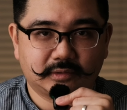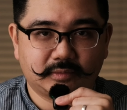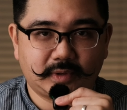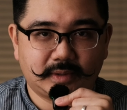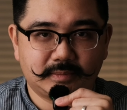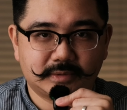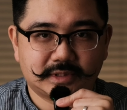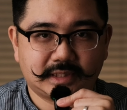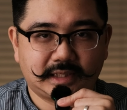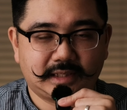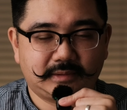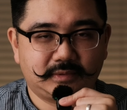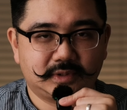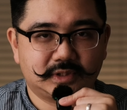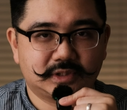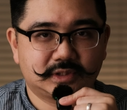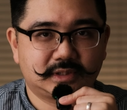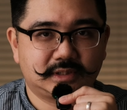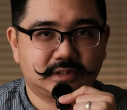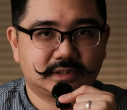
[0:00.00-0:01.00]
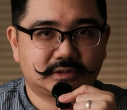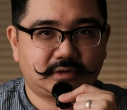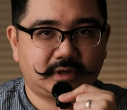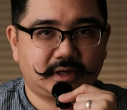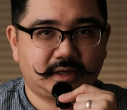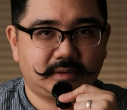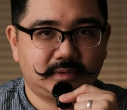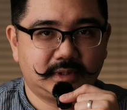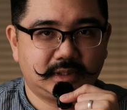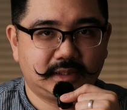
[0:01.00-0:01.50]
website which
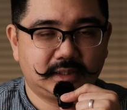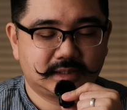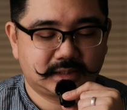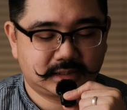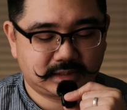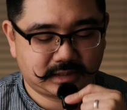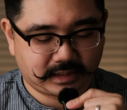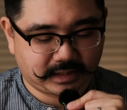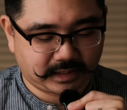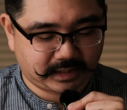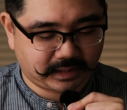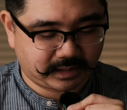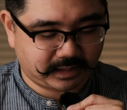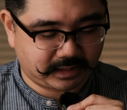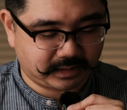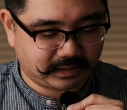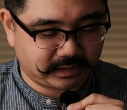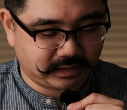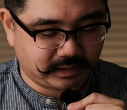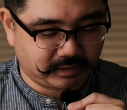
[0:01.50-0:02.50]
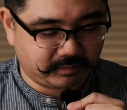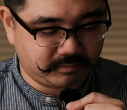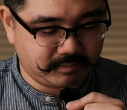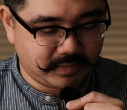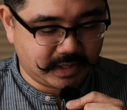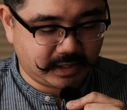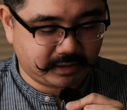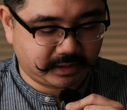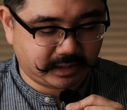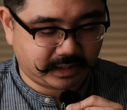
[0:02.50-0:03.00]
described it, the
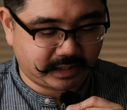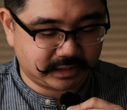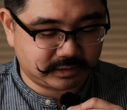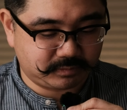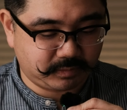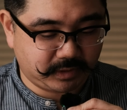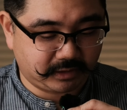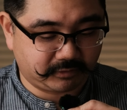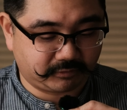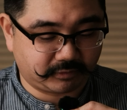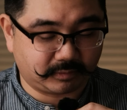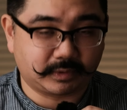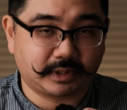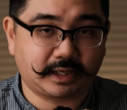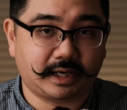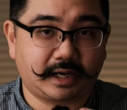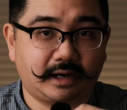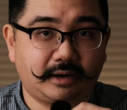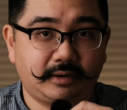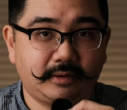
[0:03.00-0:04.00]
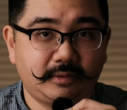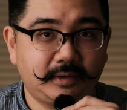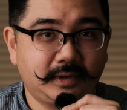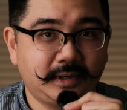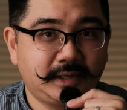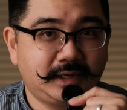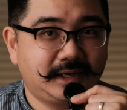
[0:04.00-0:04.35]
milk, as being from cow.